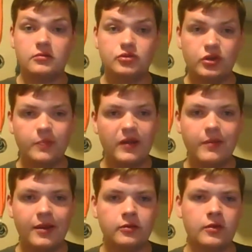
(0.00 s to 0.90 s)
just buy the
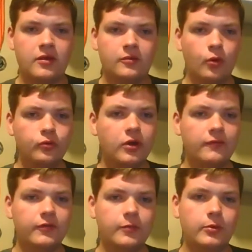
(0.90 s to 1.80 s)
mask that's most
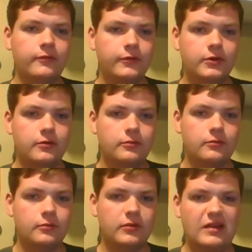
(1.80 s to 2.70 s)
comfortable for you.
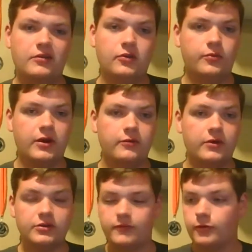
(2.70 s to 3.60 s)
That's in your price
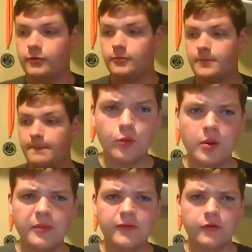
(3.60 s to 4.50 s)
range, of course. So I
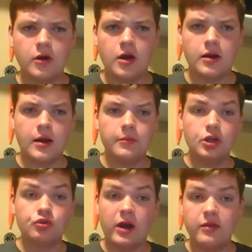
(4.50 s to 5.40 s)
almost forgot. I'm
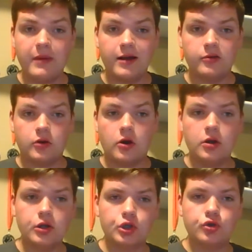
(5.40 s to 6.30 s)
going to try the mask
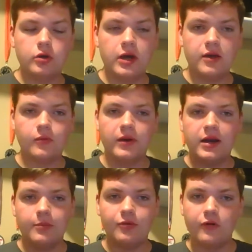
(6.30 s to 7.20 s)
on to show you guys what
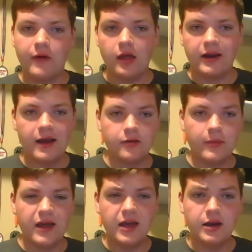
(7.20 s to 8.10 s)
kind of profile it has on
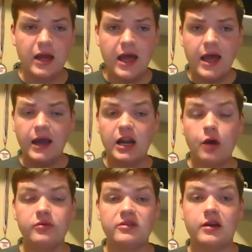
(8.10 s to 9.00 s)
my head and
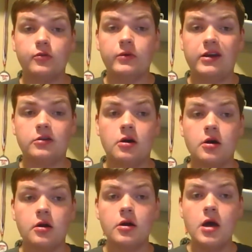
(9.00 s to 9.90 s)
how it sounds when I talk.